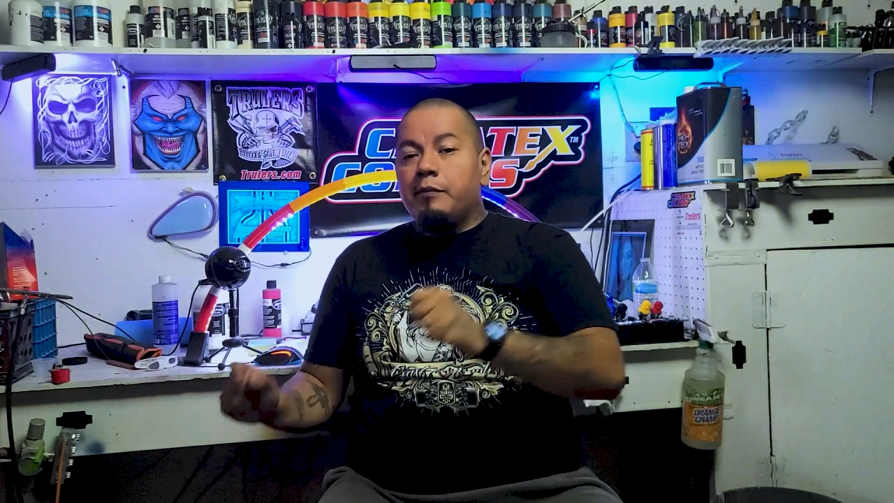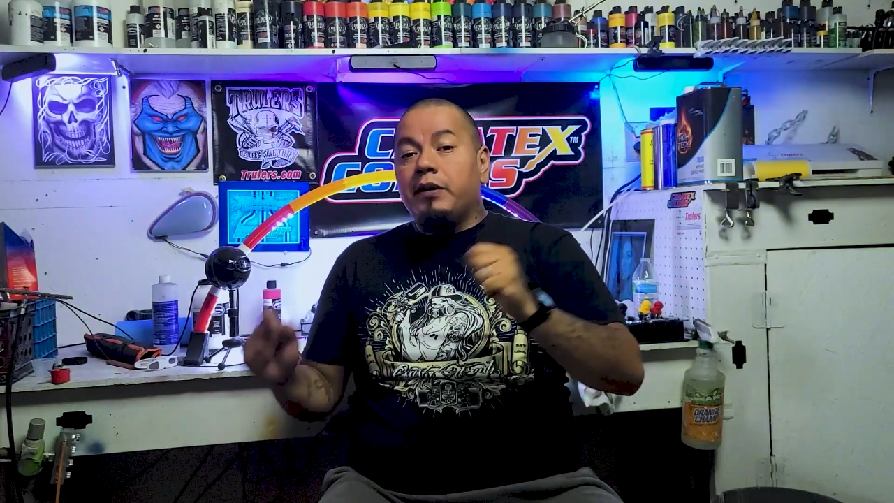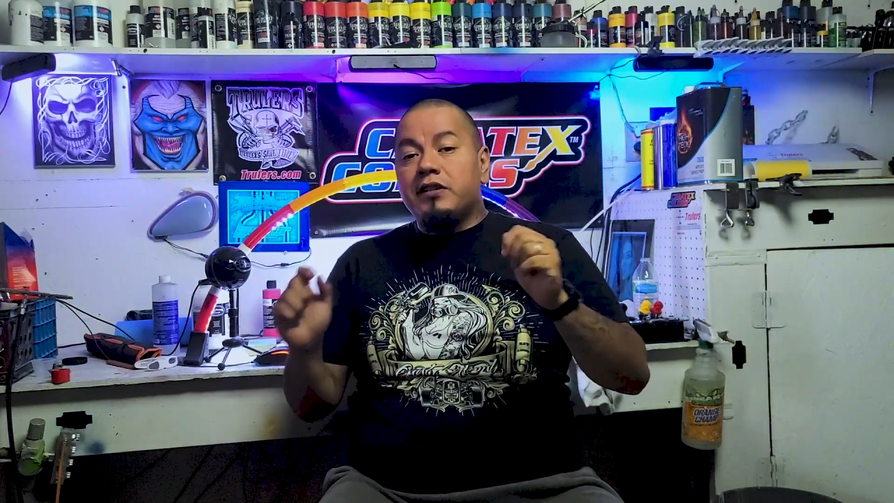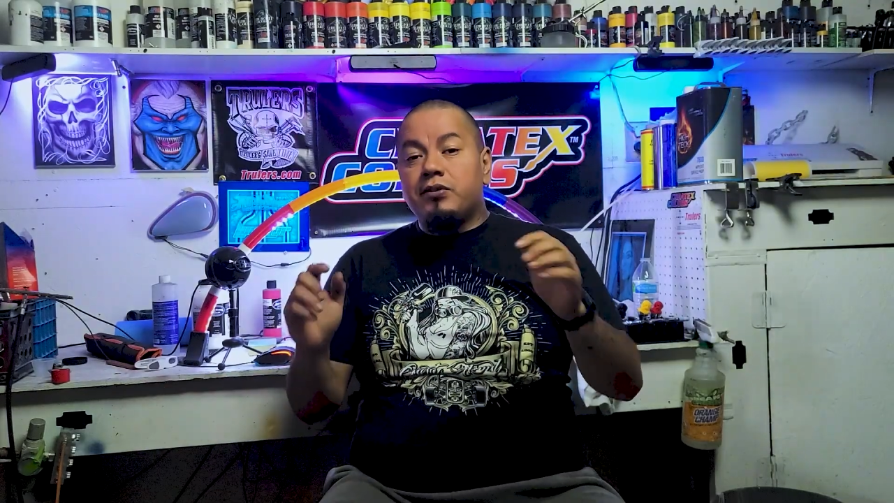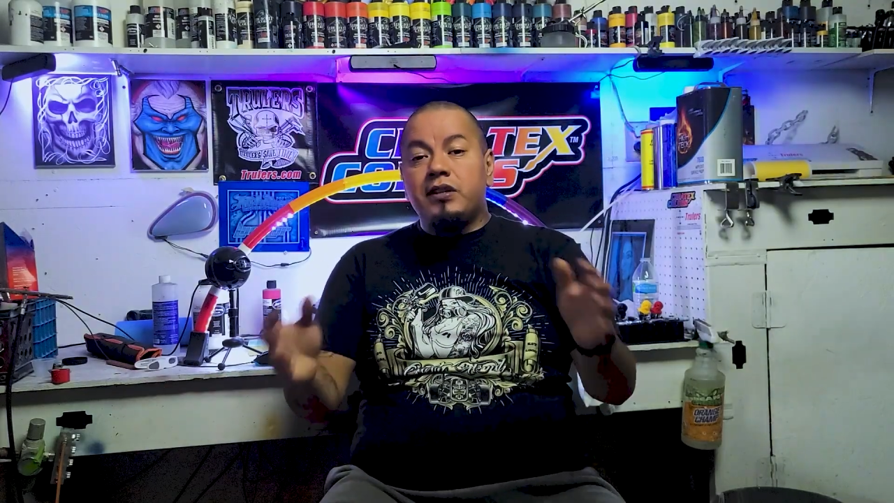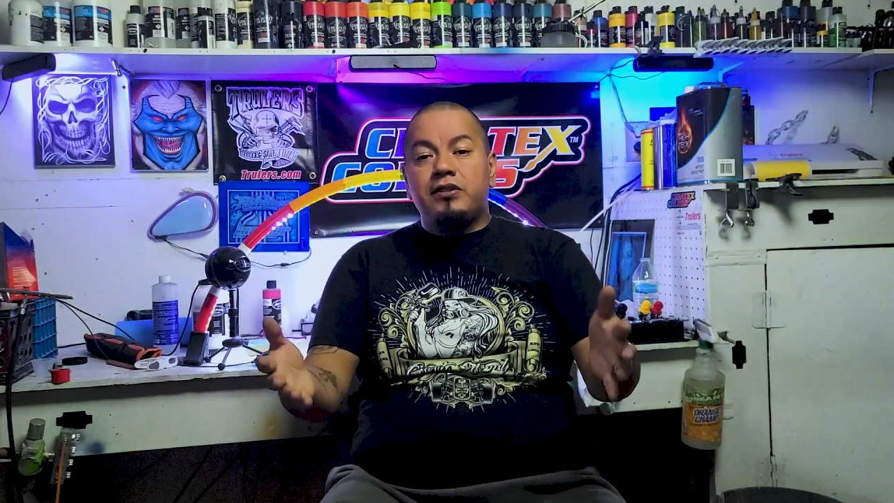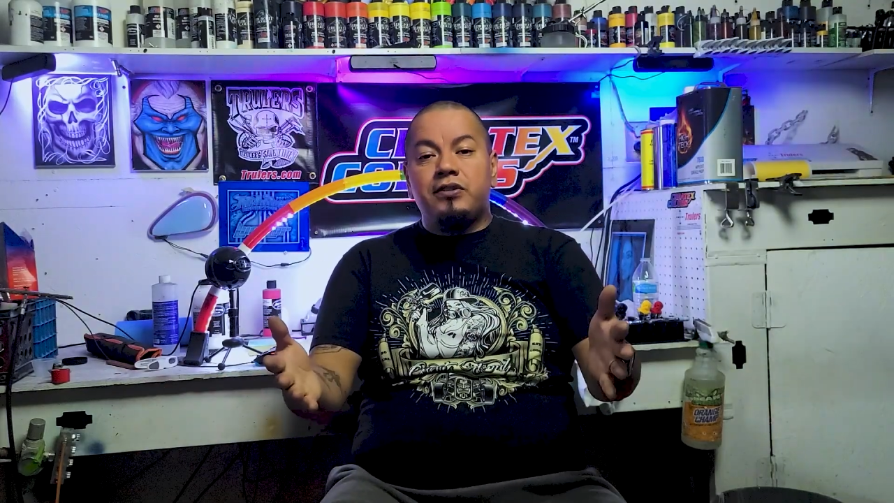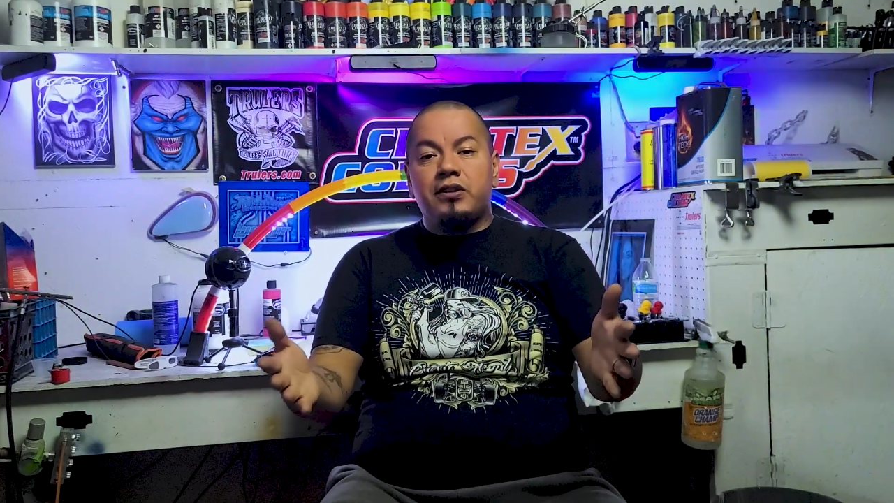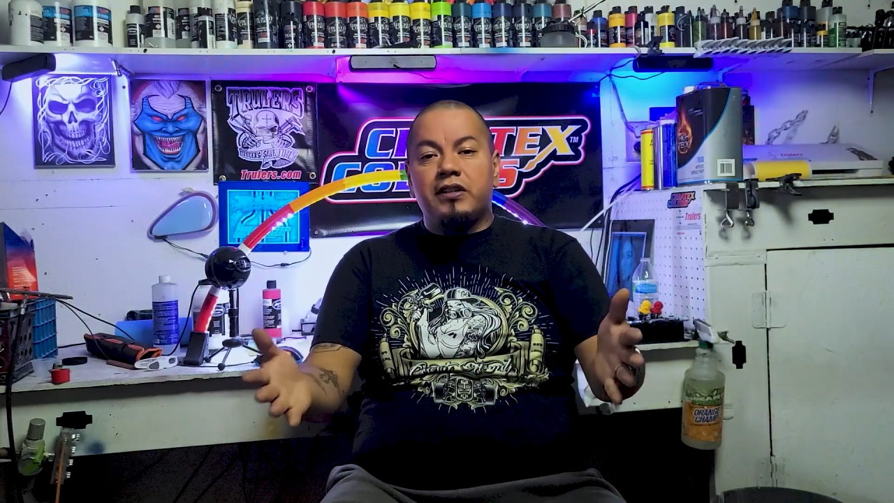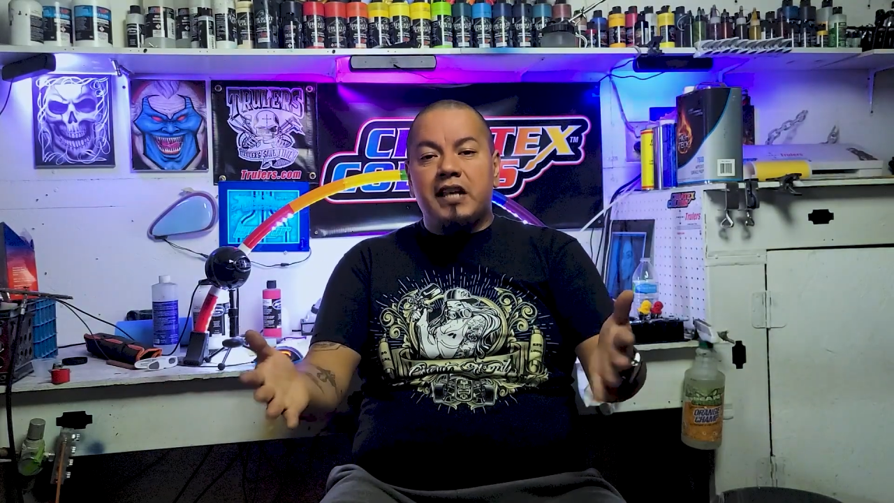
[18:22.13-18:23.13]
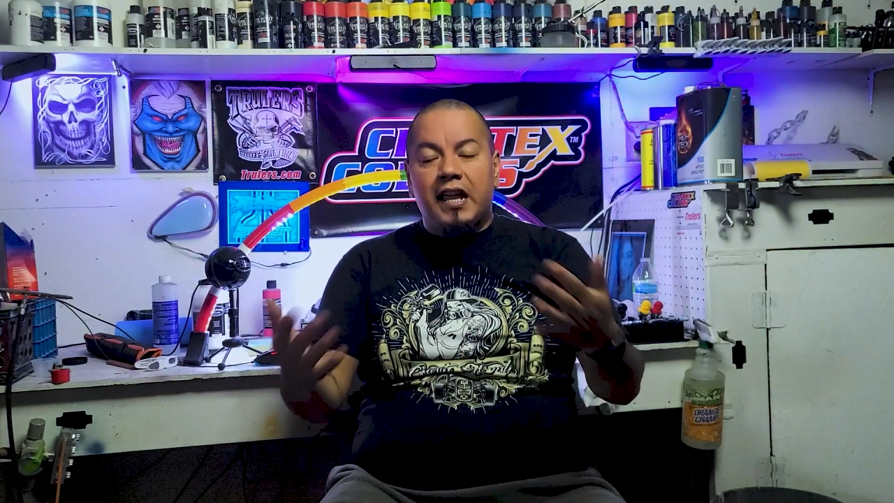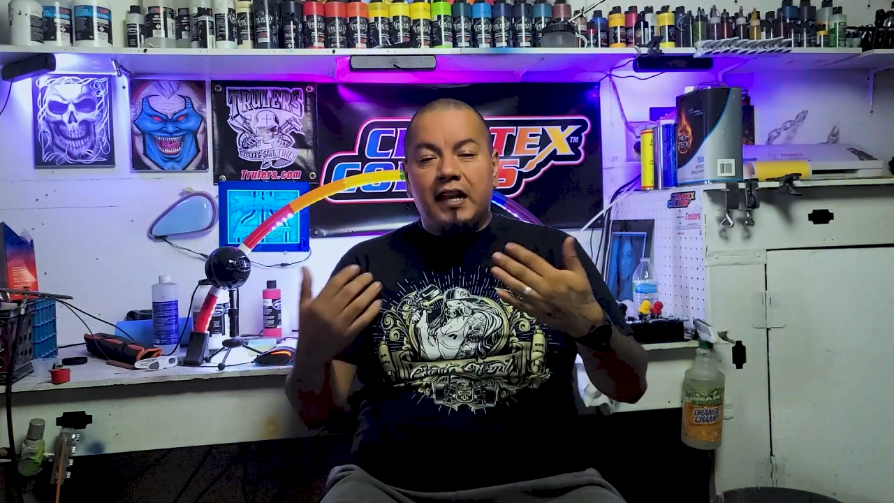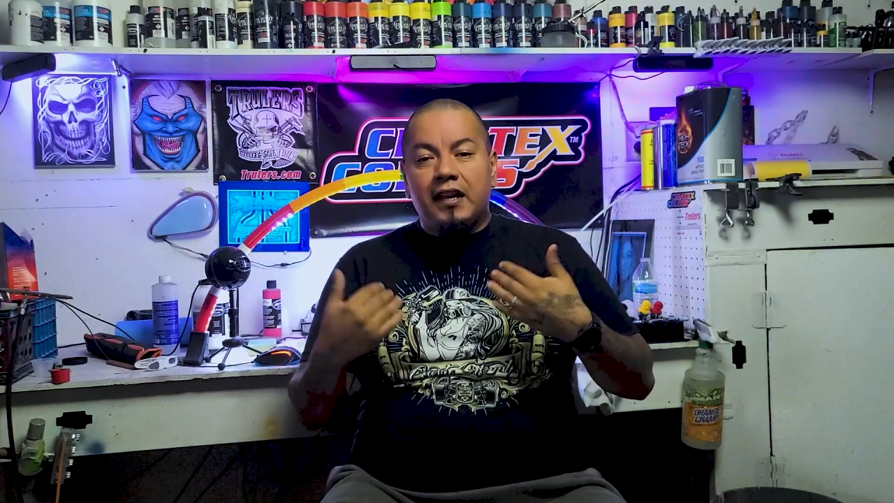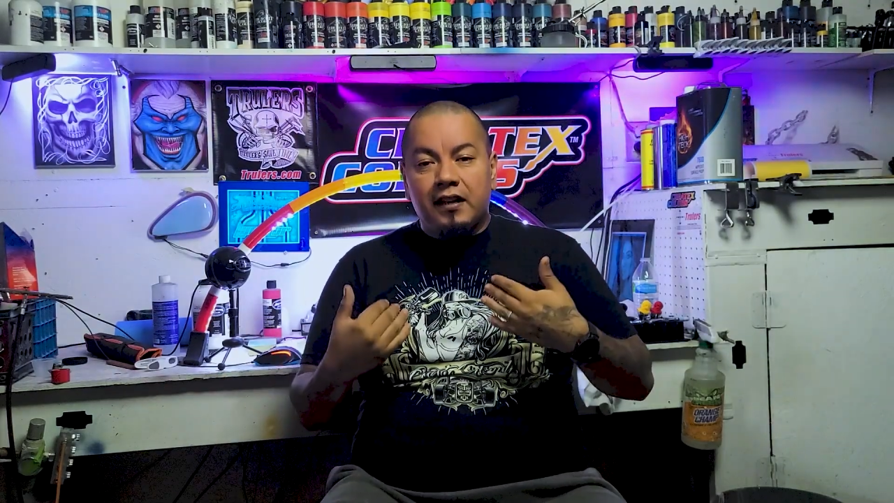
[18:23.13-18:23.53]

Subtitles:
But as soon as you start taking